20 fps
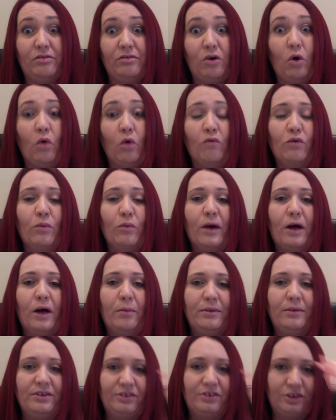
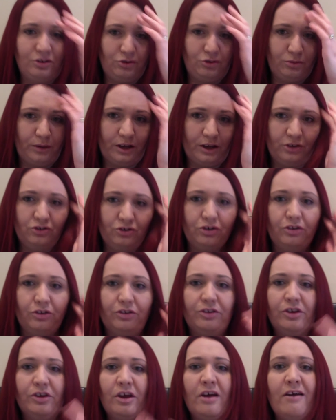overwhelming
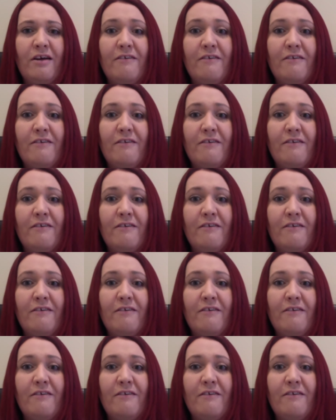situations,